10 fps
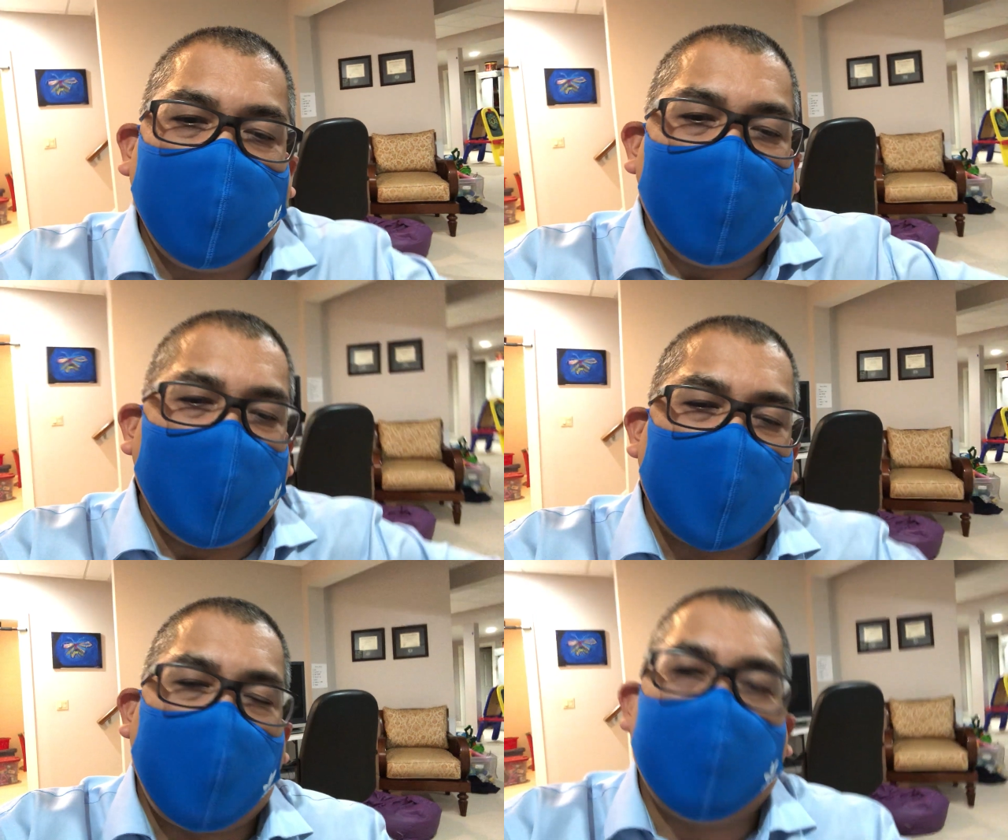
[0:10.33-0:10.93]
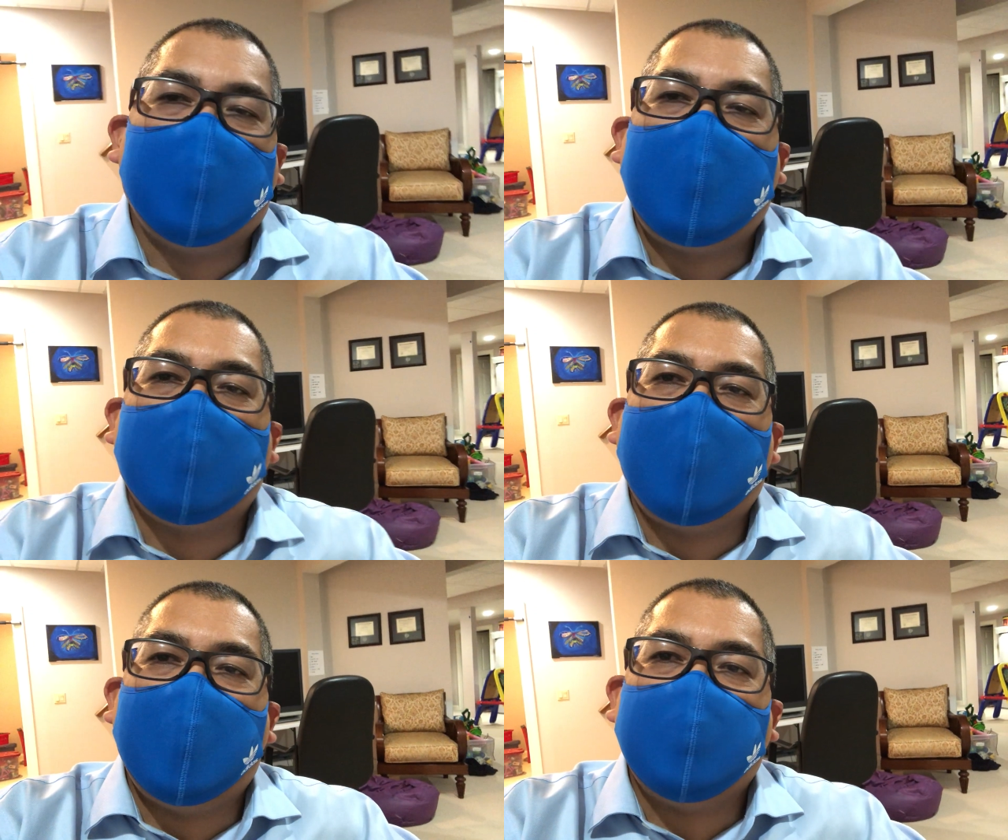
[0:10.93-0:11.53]
my
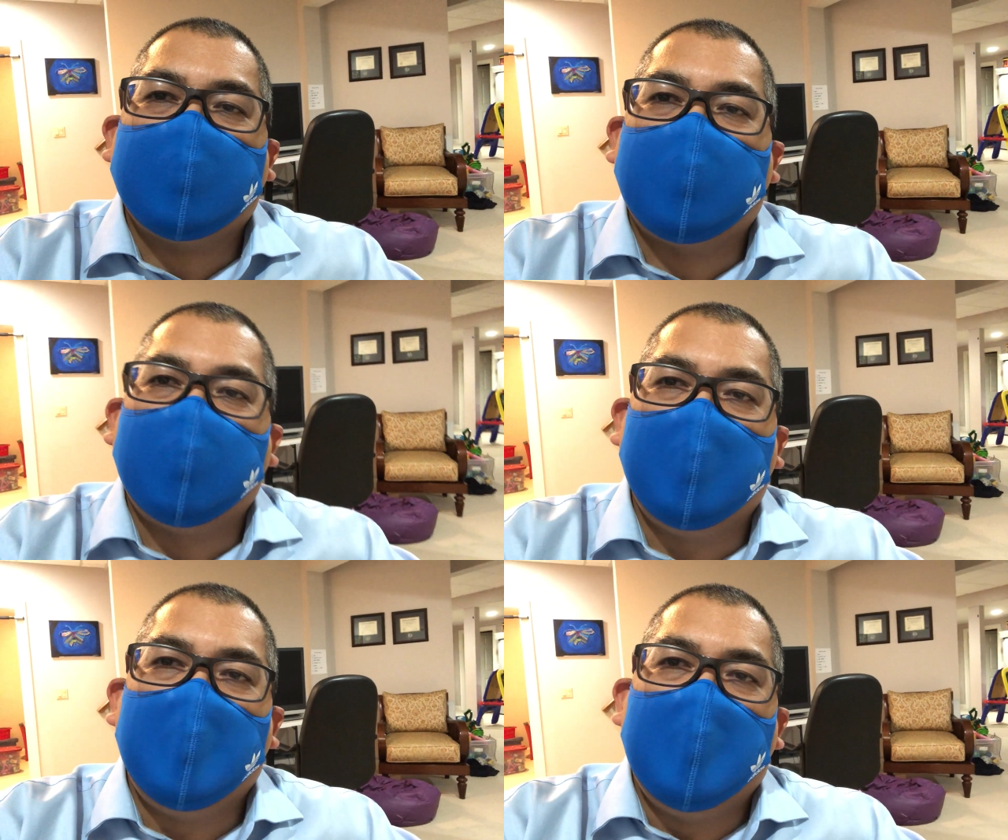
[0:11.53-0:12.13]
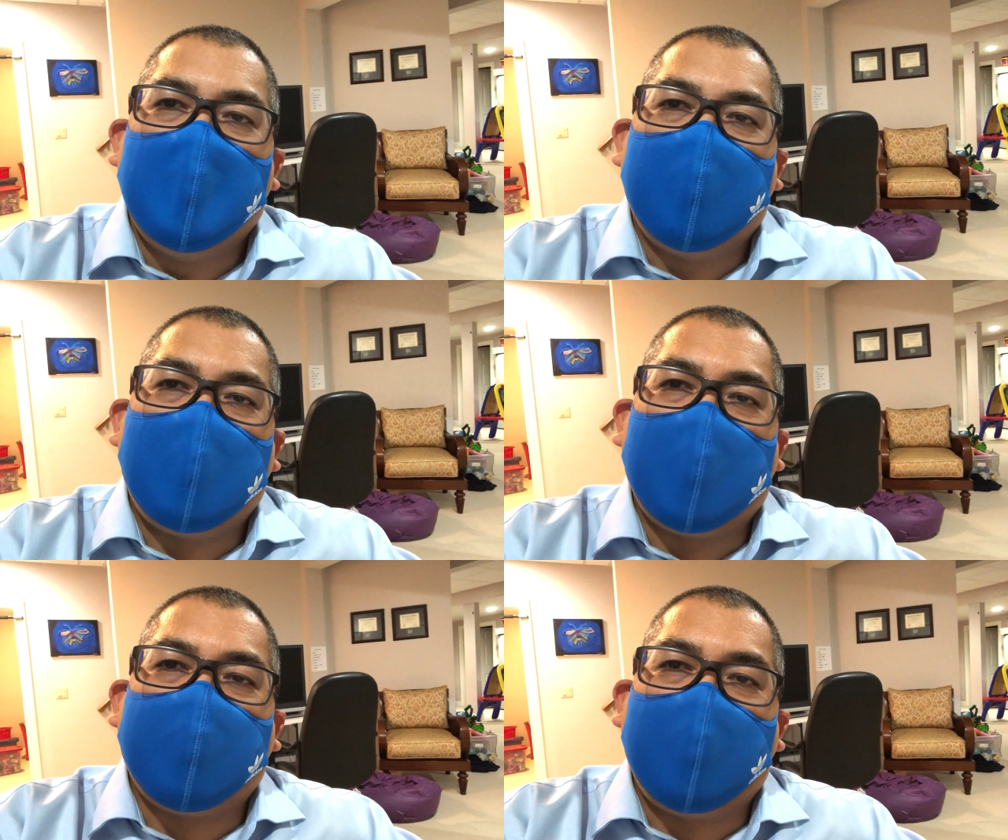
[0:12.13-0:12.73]
Copperline mask
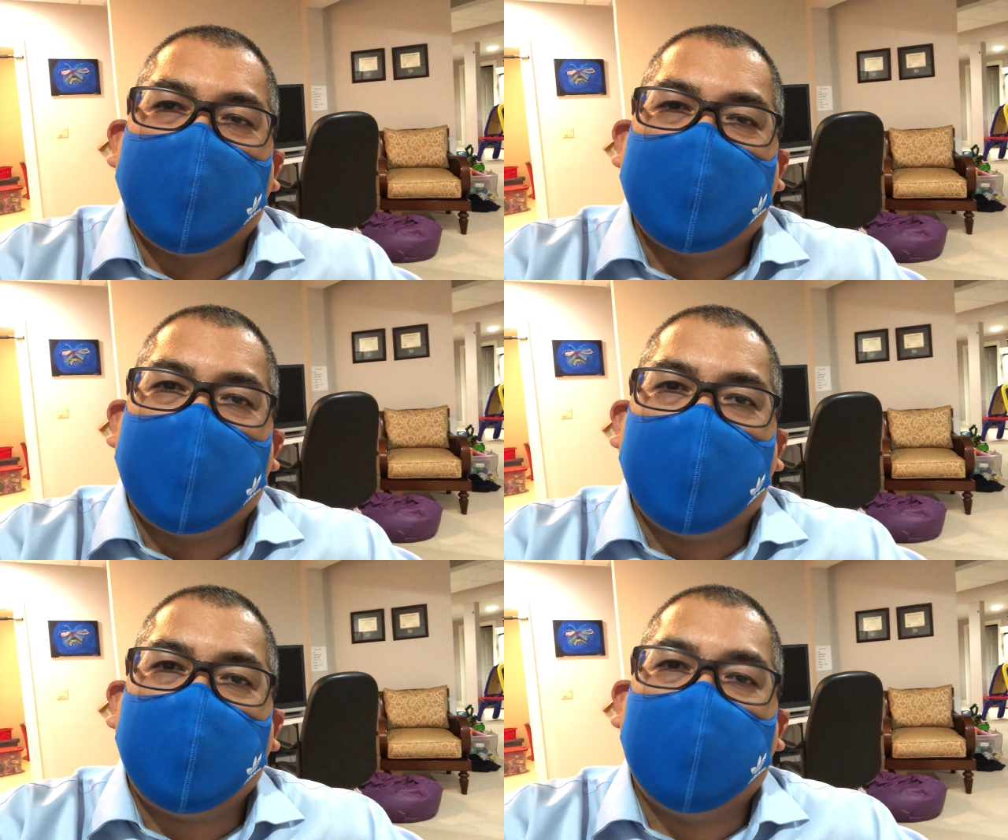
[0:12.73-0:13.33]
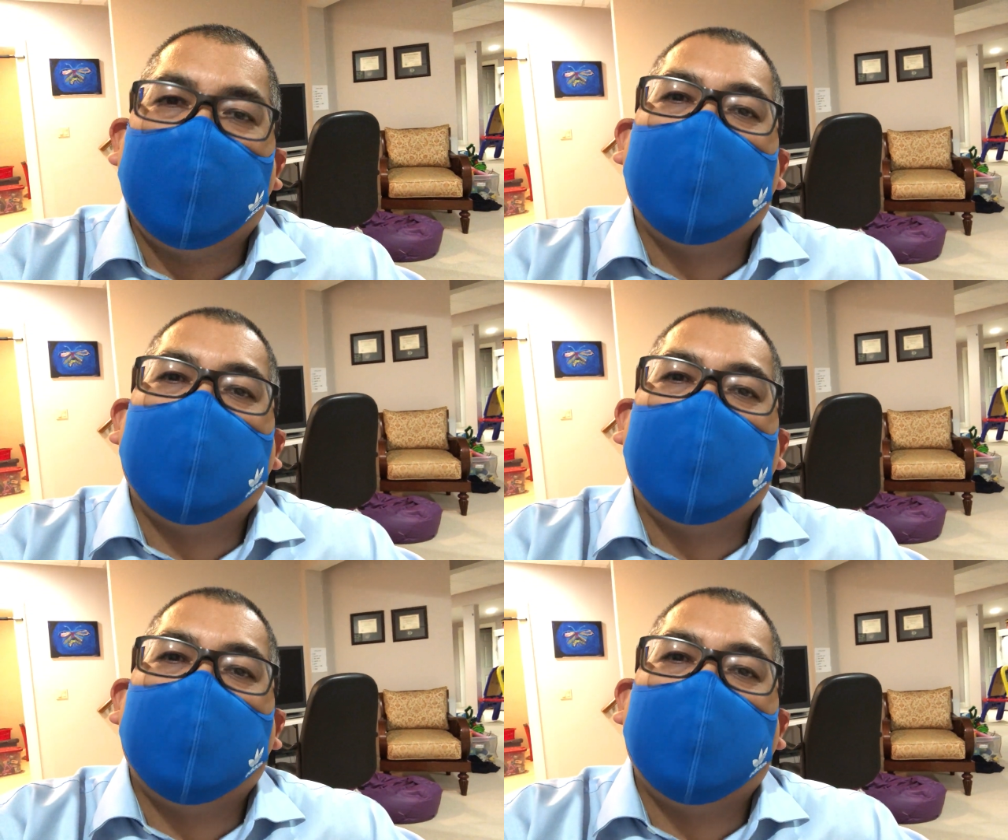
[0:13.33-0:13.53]
by Face Tech.